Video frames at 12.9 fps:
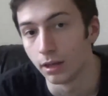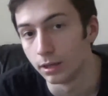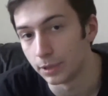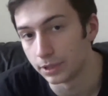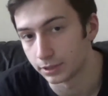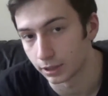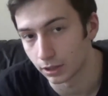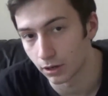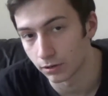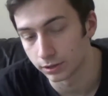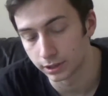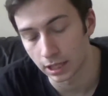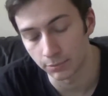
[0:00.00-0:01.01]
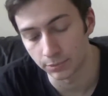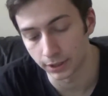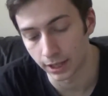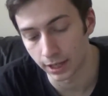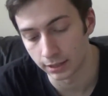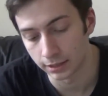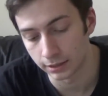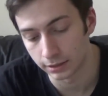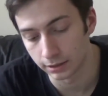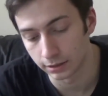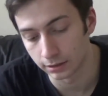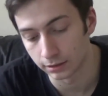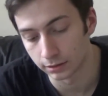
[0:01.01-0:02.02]
the basic concept and
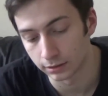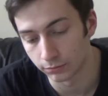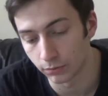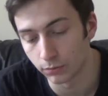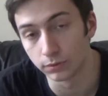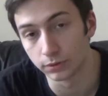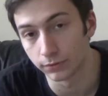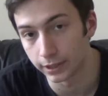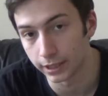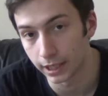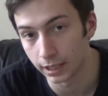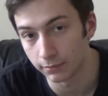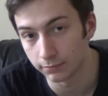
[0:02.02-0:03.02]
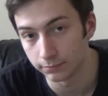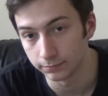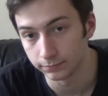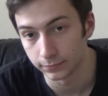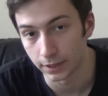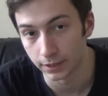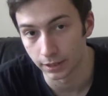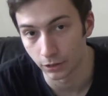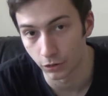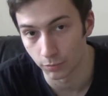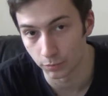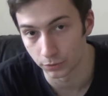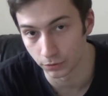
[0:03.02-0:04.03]
rules of the game, and I
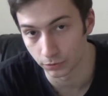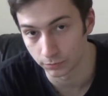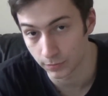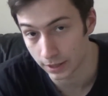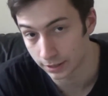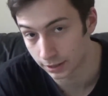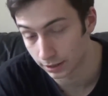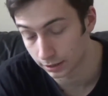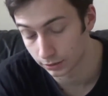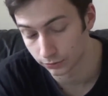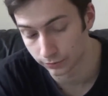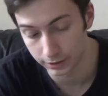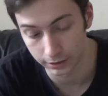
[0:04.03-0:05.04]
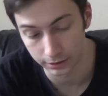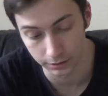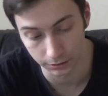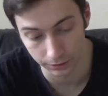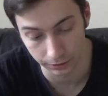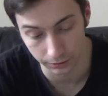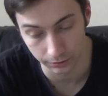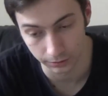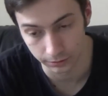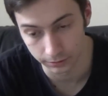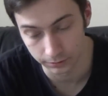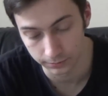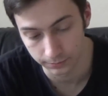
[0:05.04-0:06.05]
hope you don't mind that I'll read it to you,
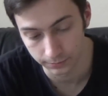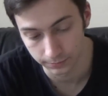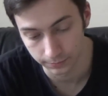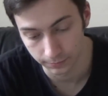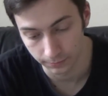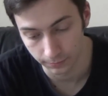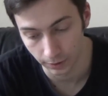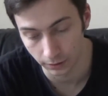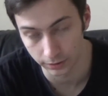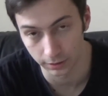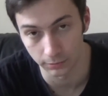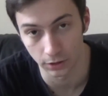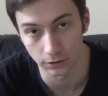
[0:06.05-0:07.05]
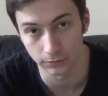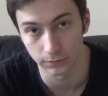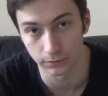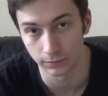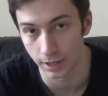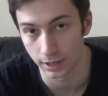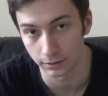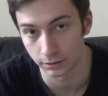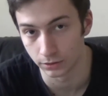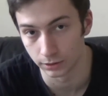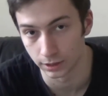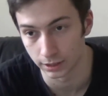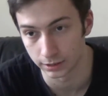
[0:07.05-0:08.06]
because I'm not that
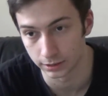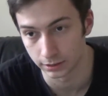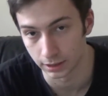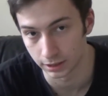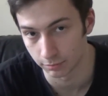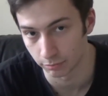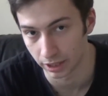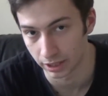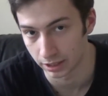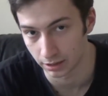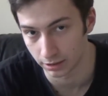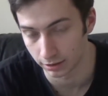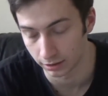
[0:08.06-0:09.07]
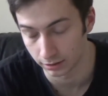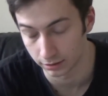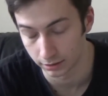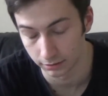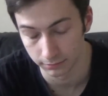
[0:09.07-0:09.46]
good at explaining things.